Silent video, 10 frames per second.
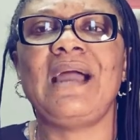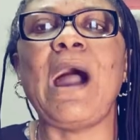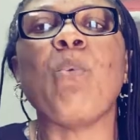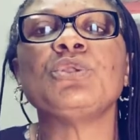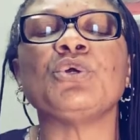
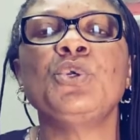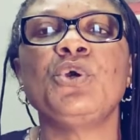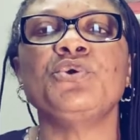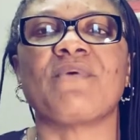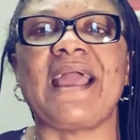I want to know
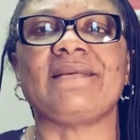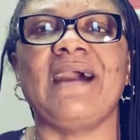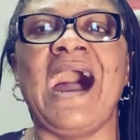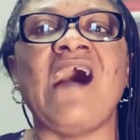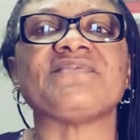you right
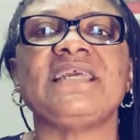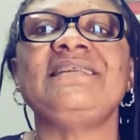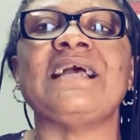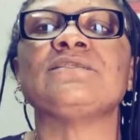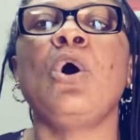now. I've
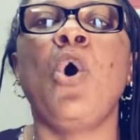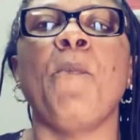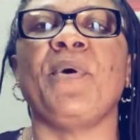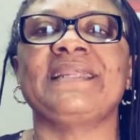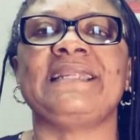seen there is no
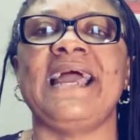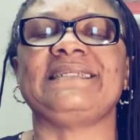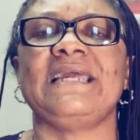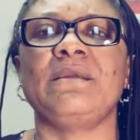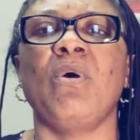hope on
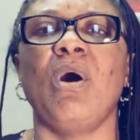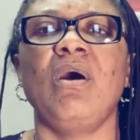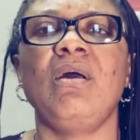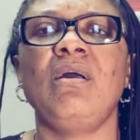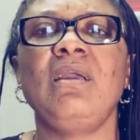earth
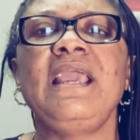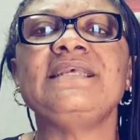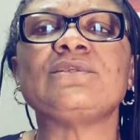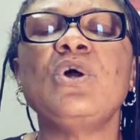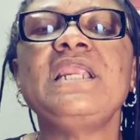anymore.
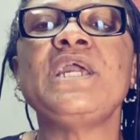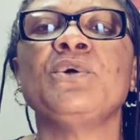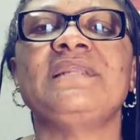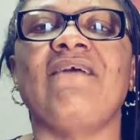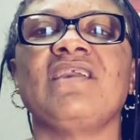It's only
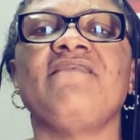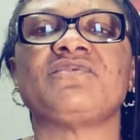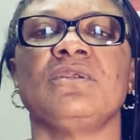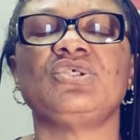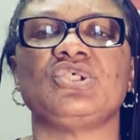you that will give
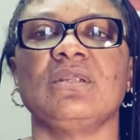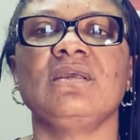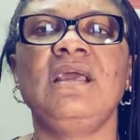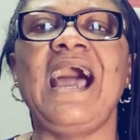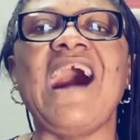solution.
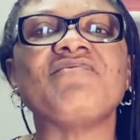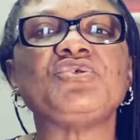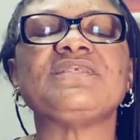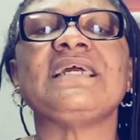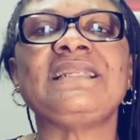I've
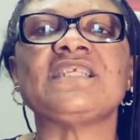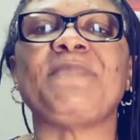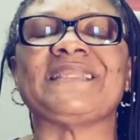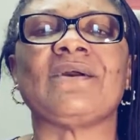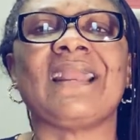chosen this
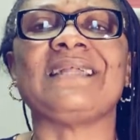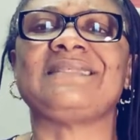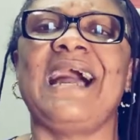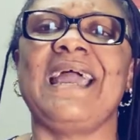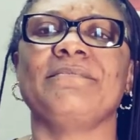particular
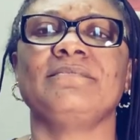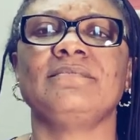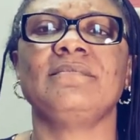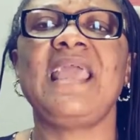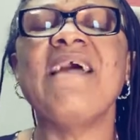time.
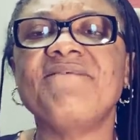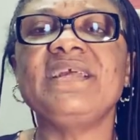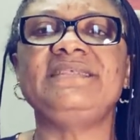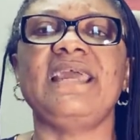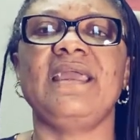
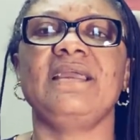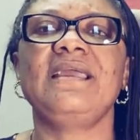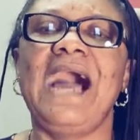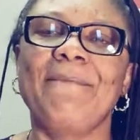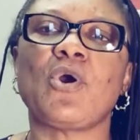Every day,
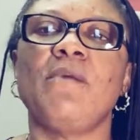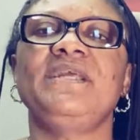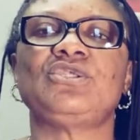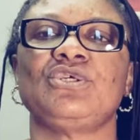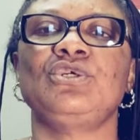I'm
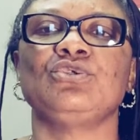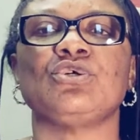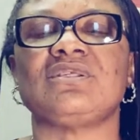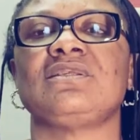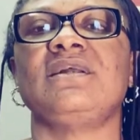coming to you
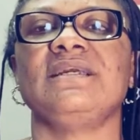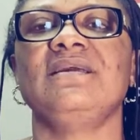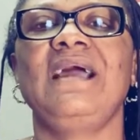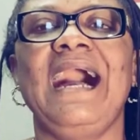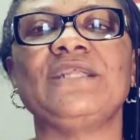to study
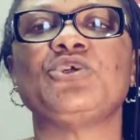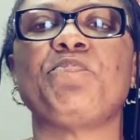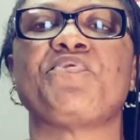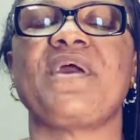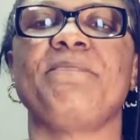and
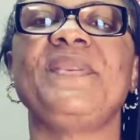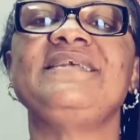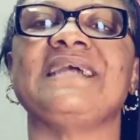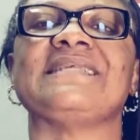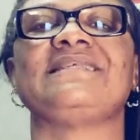to pray.
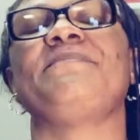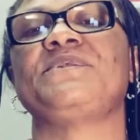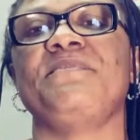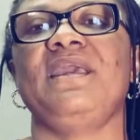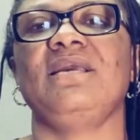Please
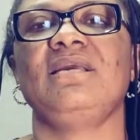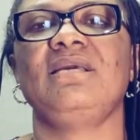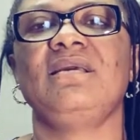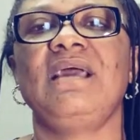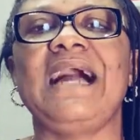accept me.
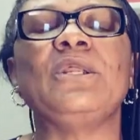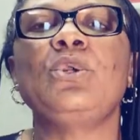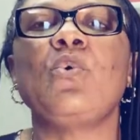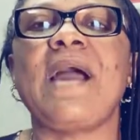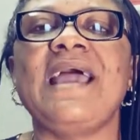I don't
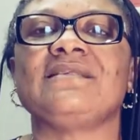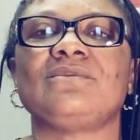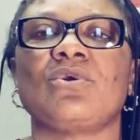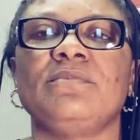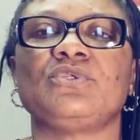know where else
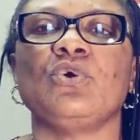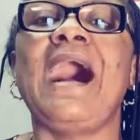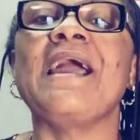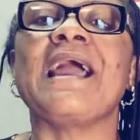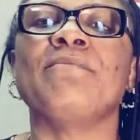to run to.
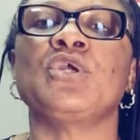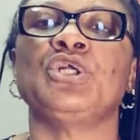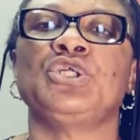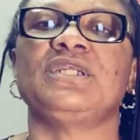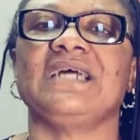I am
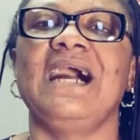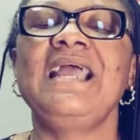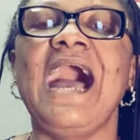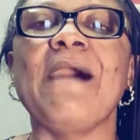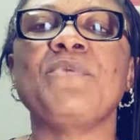your daughter.
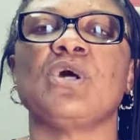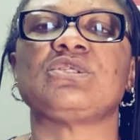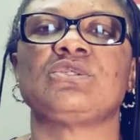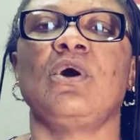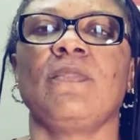I'm your
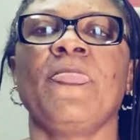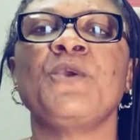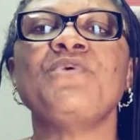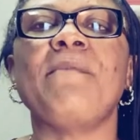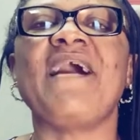son.
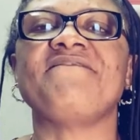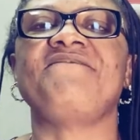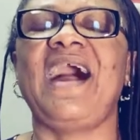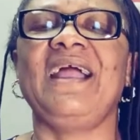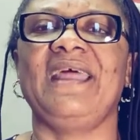You are my
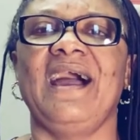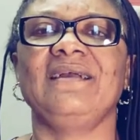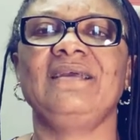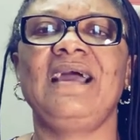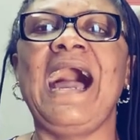father.
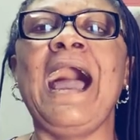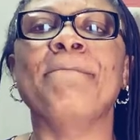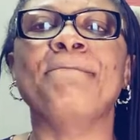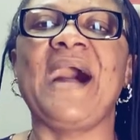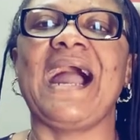I
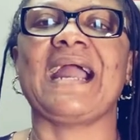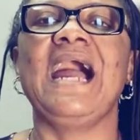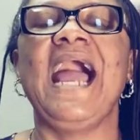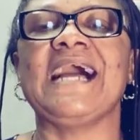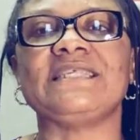am back
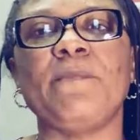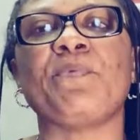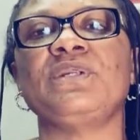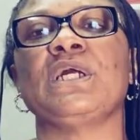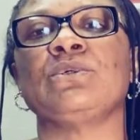as a
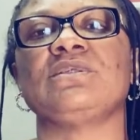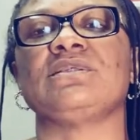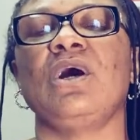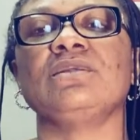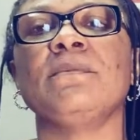prodigal
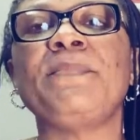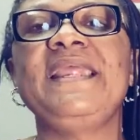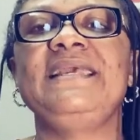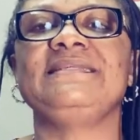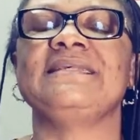son.
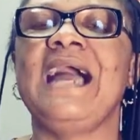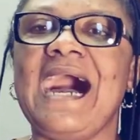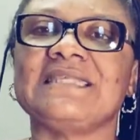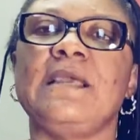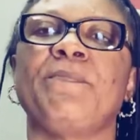Please,
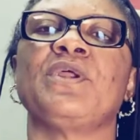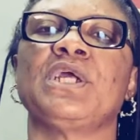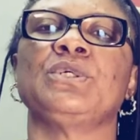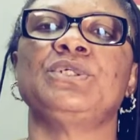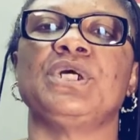as a
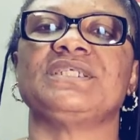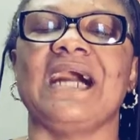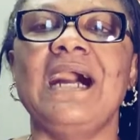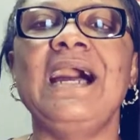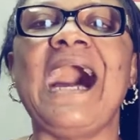prodigal
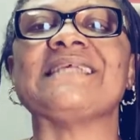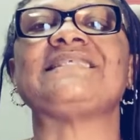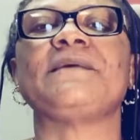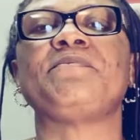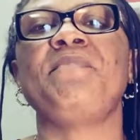daughter,
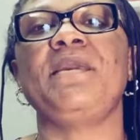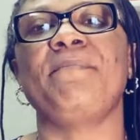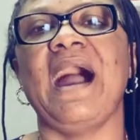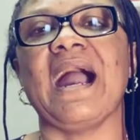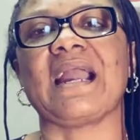accept me
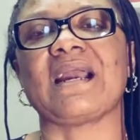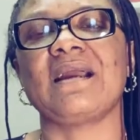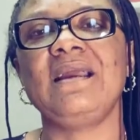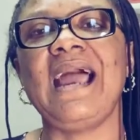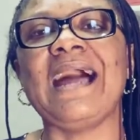back
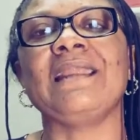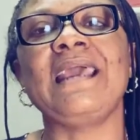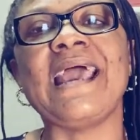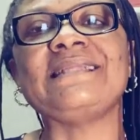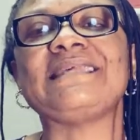and
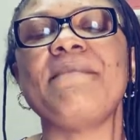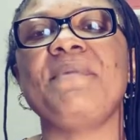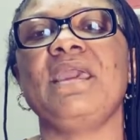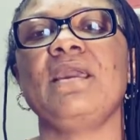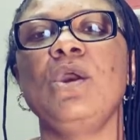enter
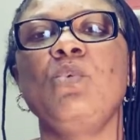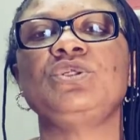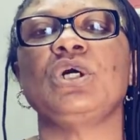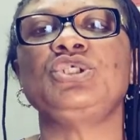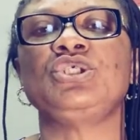me
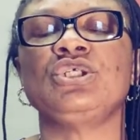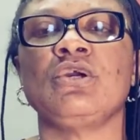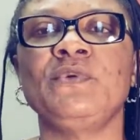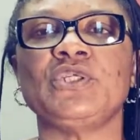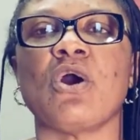with
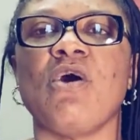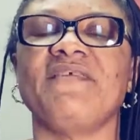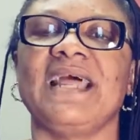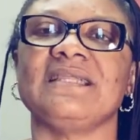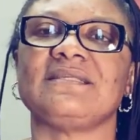your
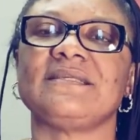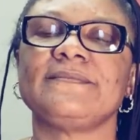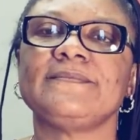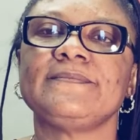covenant.